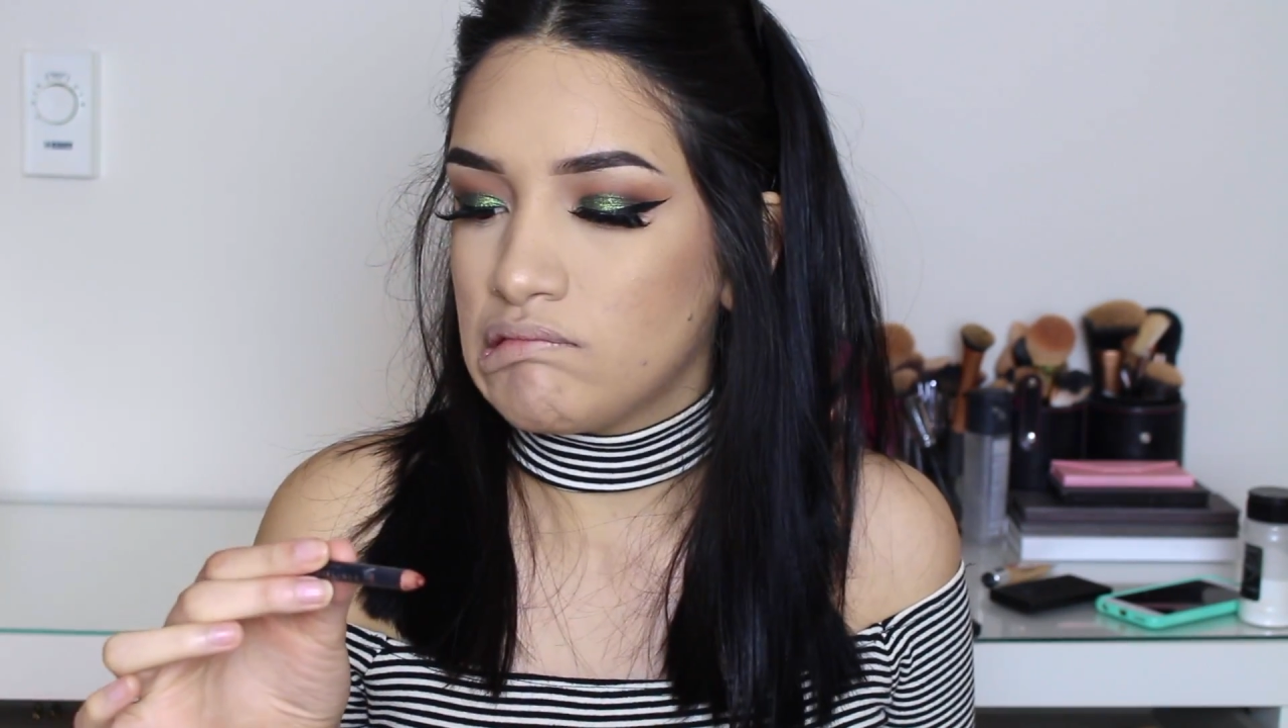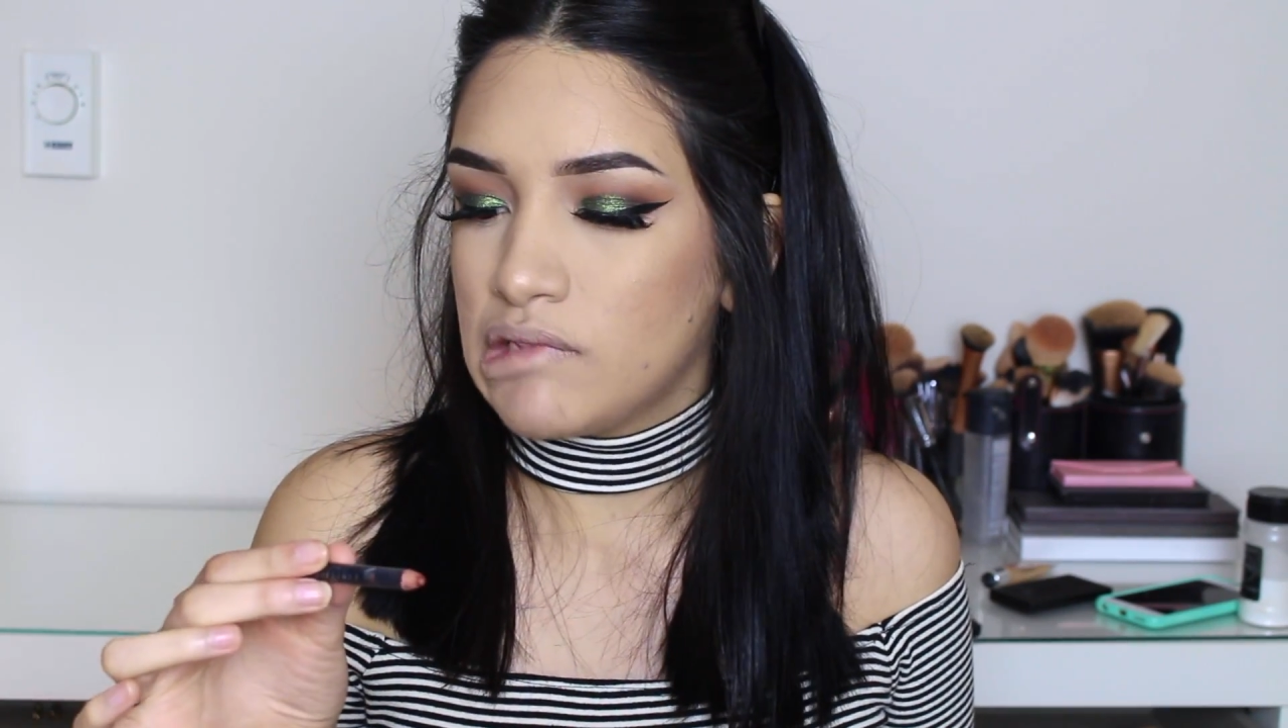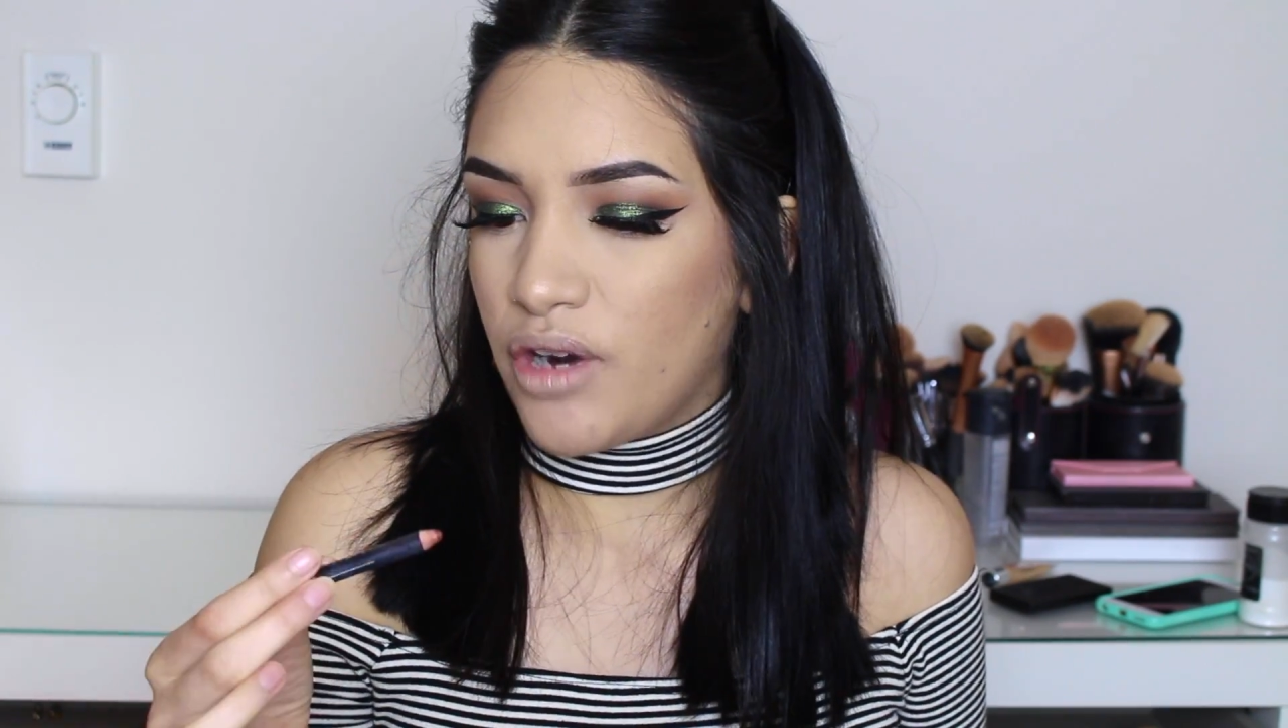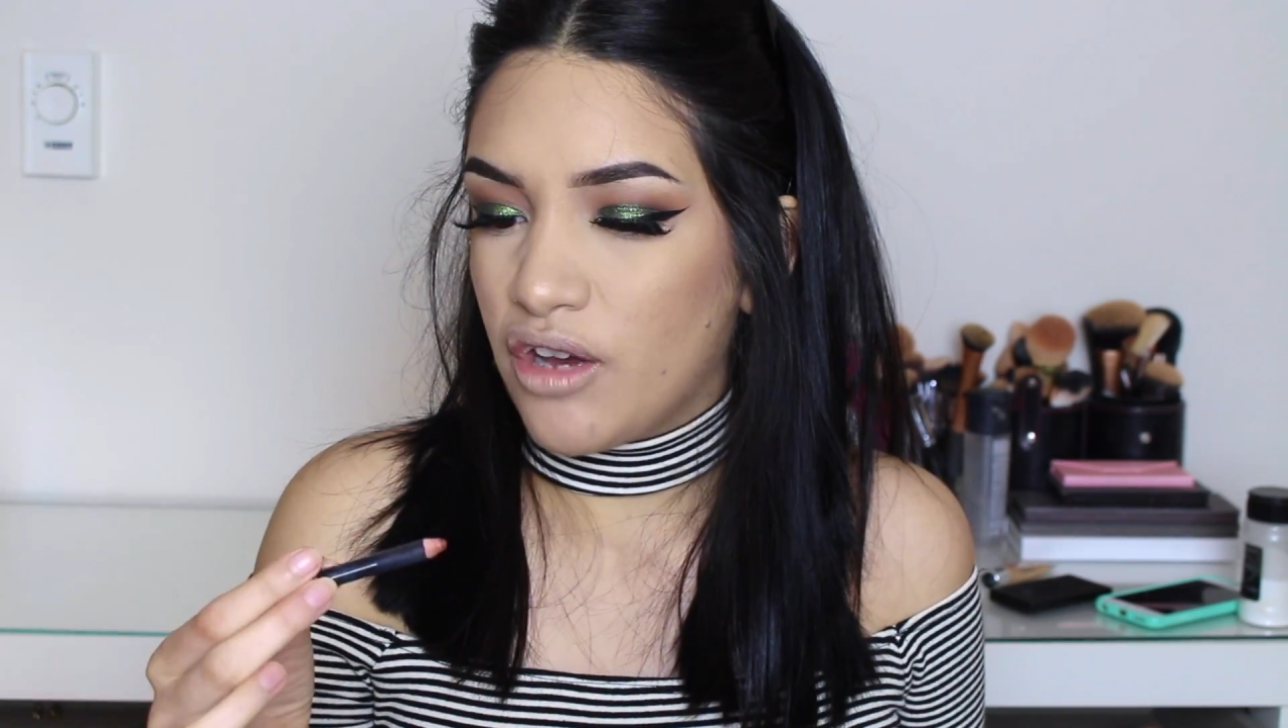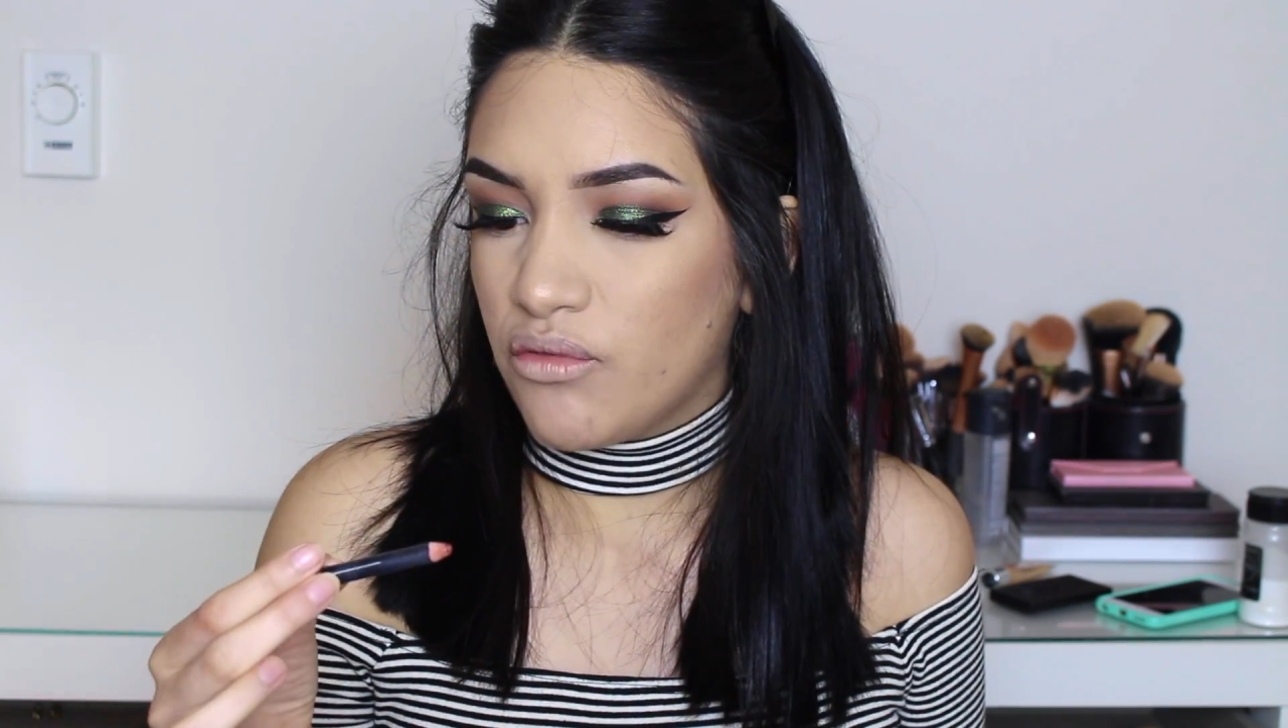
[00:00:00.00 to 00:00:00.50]

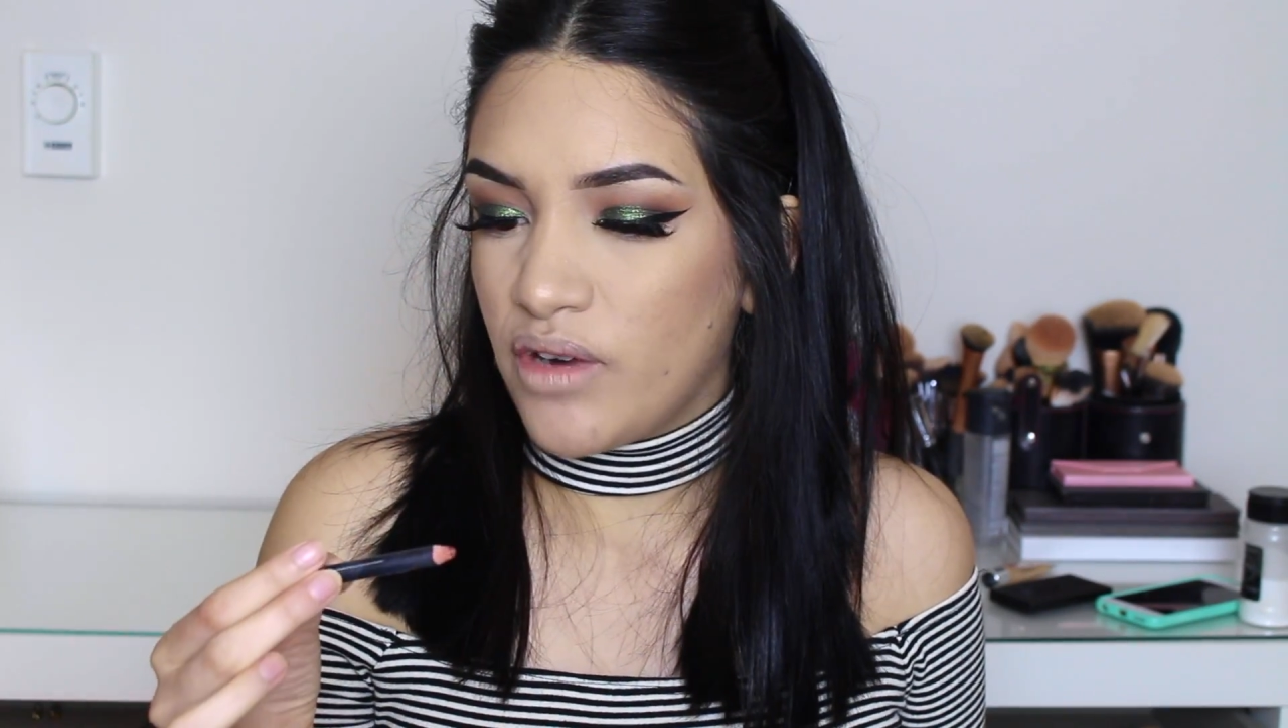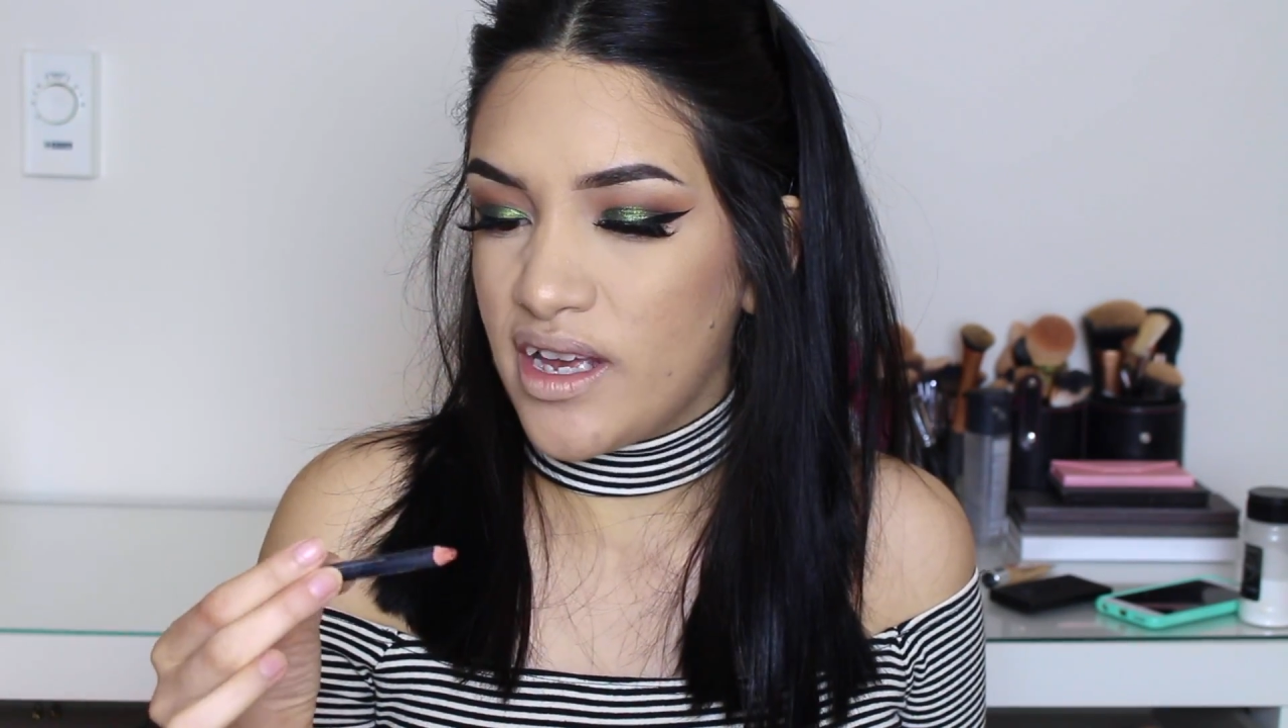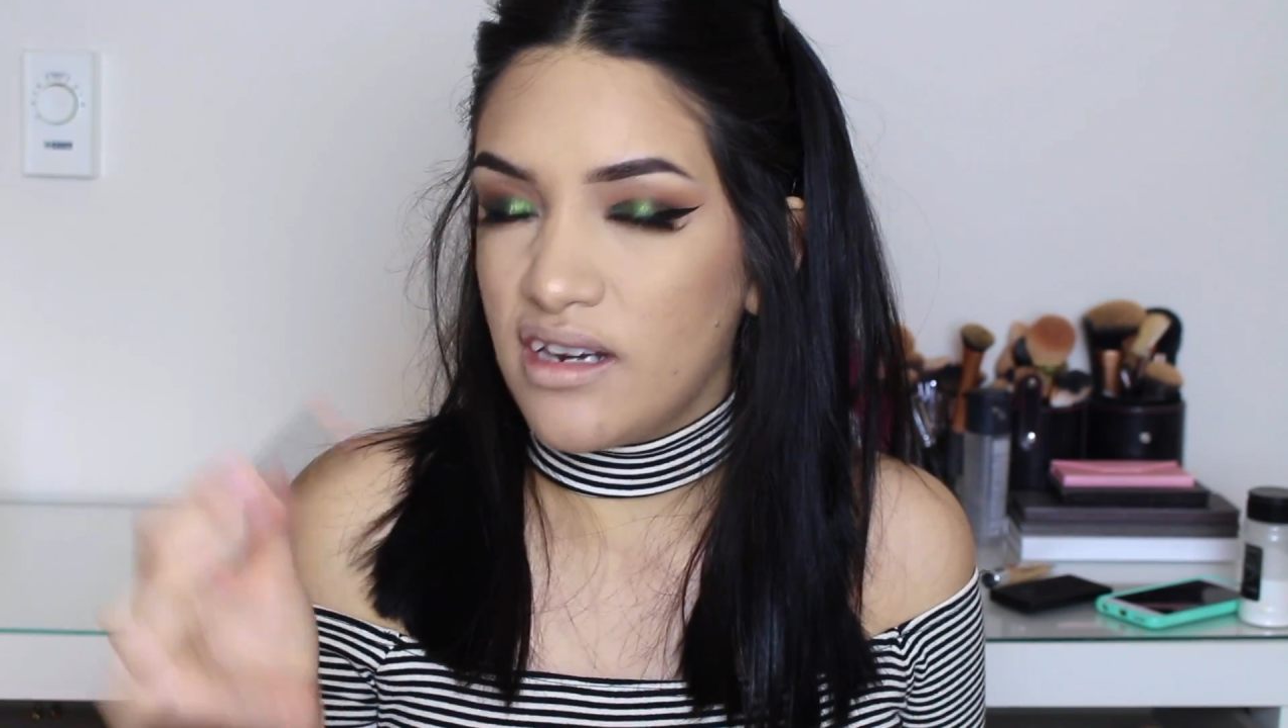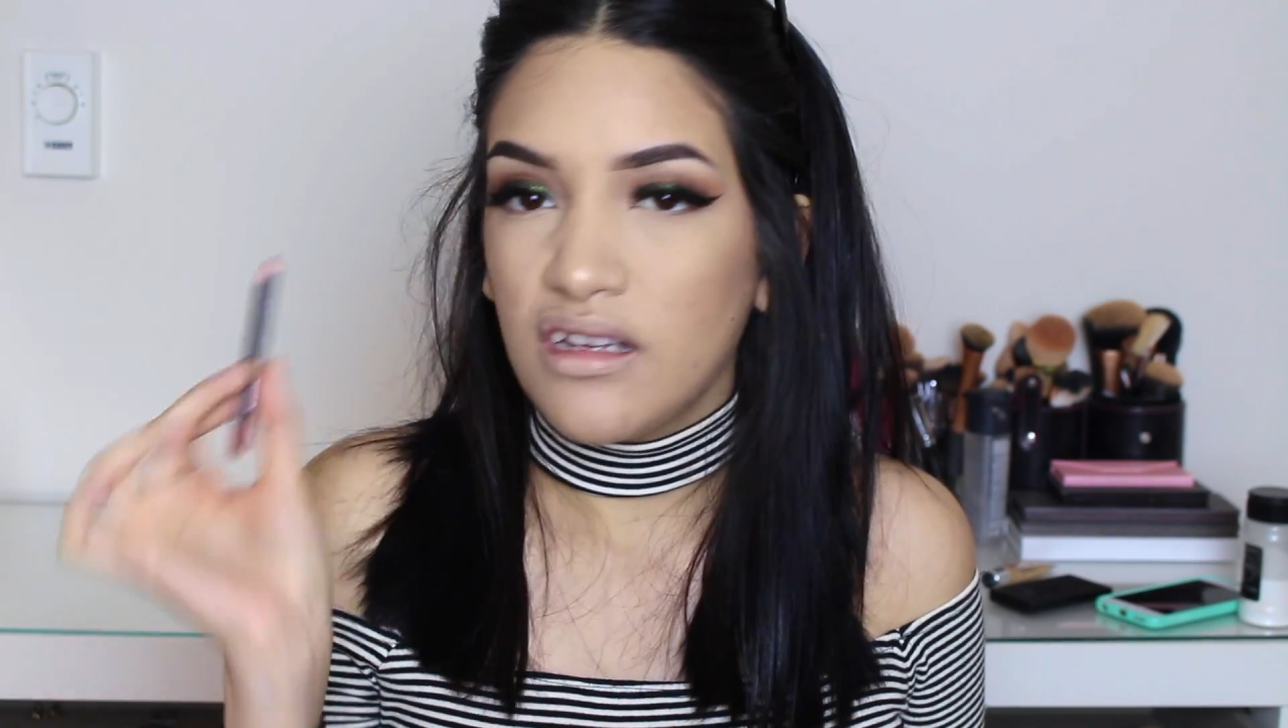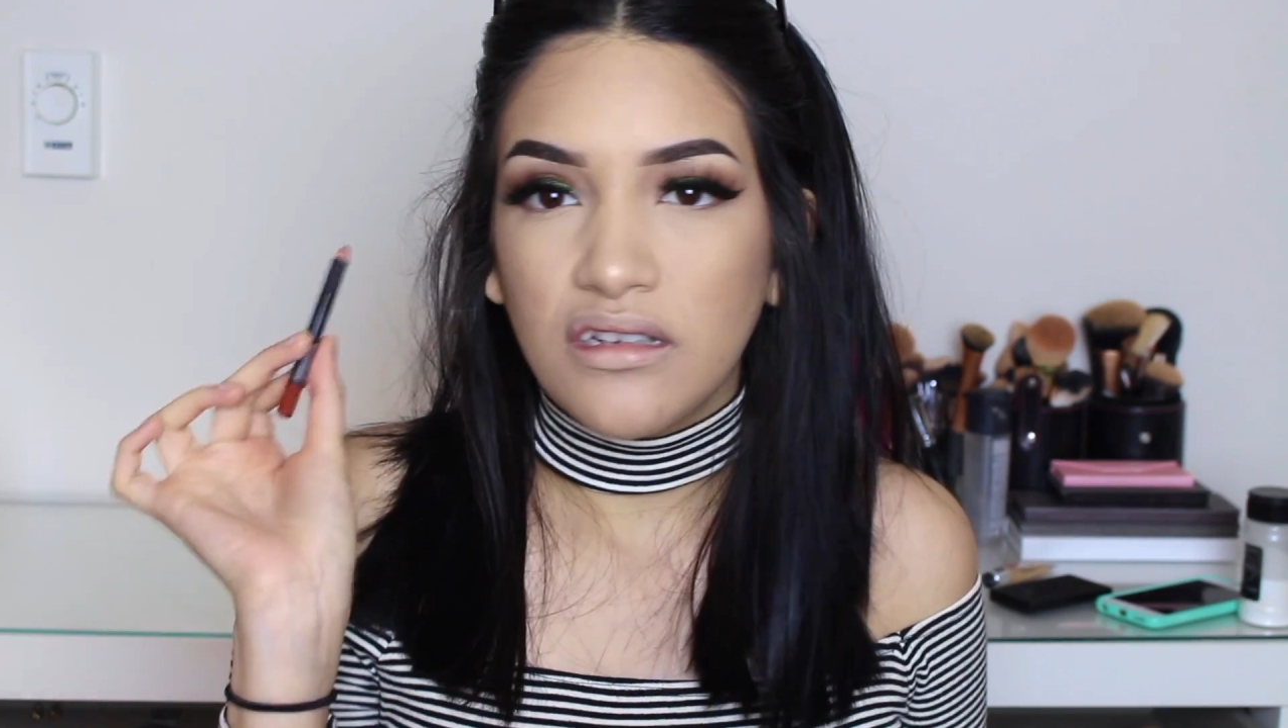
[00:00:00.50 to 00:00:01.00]
brown
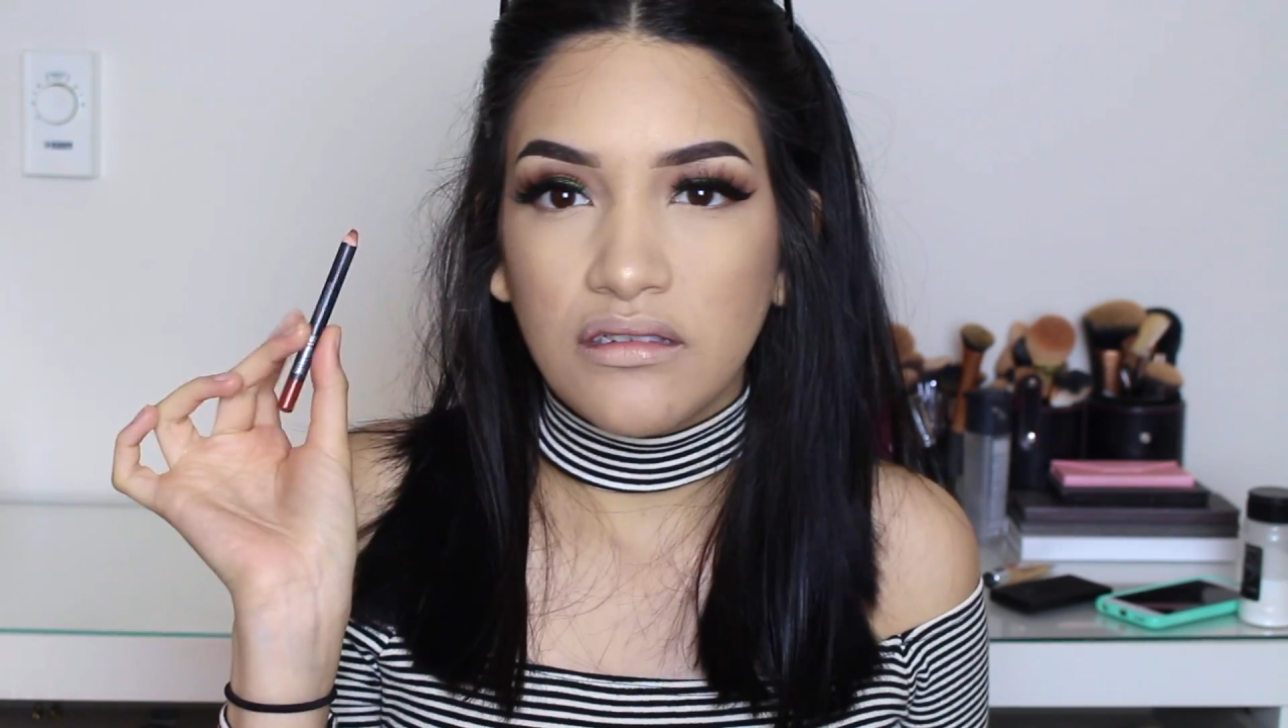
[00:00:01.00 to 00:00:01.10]
red,